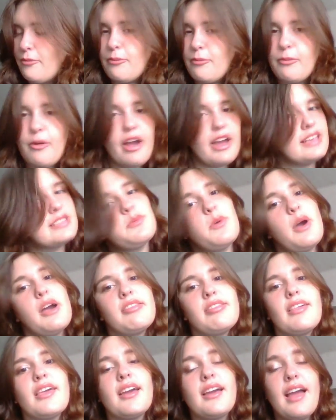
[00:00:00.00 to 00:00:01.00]
But it's
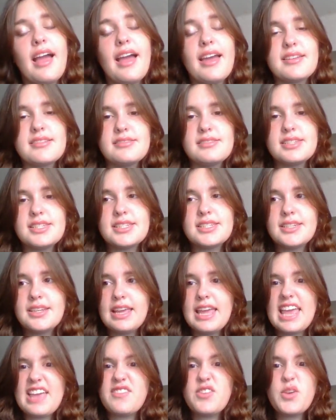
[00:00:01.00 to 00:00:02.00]
worth it, and
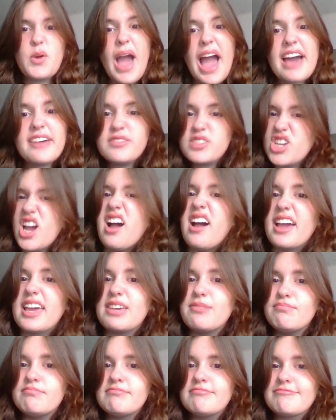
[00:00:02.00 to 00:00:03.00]
if you have
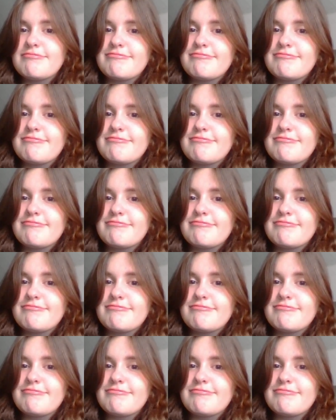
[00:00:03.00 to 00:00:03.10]
time